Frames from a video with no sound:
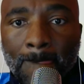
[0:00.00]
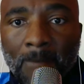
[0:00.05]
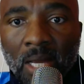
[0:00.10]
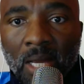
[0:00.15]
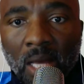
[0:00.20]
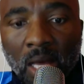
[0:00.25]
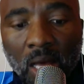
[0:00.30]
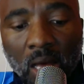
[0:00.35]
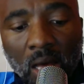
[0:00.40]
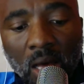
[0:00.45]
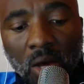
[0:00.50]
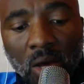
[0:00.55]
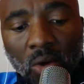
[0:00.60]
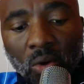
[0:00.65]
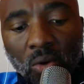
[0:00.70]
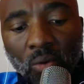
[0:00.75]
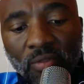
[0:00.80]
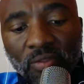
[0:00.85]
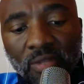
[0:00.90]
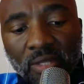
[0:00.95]

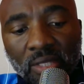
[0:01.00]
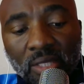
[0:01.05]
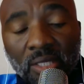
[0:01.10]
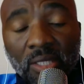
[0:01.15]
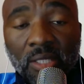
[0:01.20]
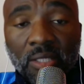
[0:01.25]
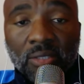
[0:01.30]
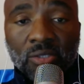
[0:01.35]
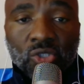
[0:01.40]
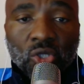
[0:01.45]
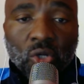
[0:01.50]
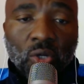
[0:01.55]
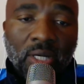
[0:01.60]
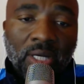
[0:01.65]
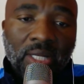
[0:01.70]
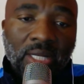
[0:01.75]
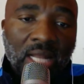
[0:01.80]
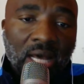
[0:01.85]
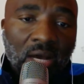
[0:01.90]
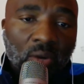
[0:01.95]
how the
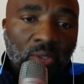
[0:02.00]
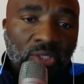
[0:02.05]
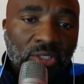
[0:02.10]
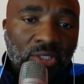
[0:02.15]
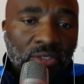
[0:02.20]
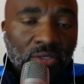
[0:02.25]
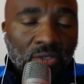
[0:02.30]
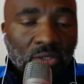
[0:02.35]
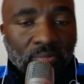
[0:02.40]
Tsonga language is